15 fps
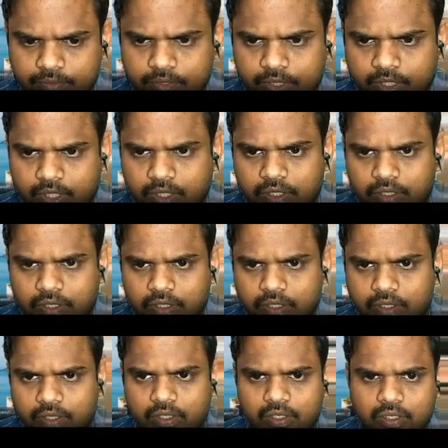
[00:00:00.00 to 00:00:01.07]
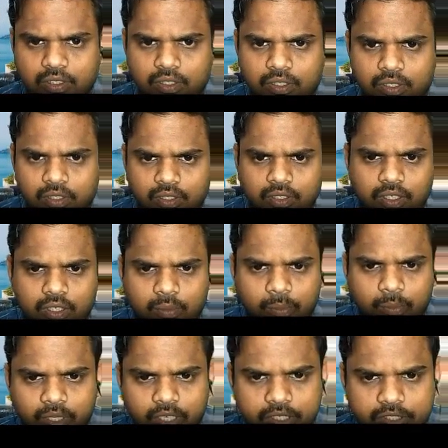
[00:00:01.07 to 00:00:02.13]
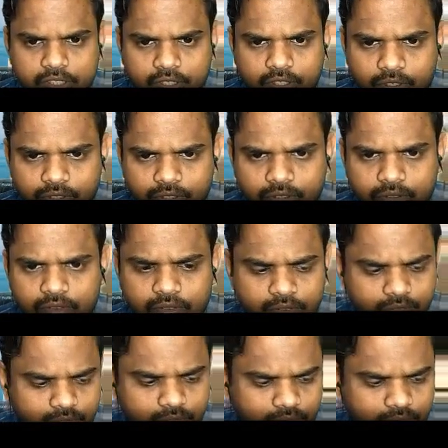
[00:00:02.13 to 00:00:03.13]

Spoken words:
Okay, and B is equal to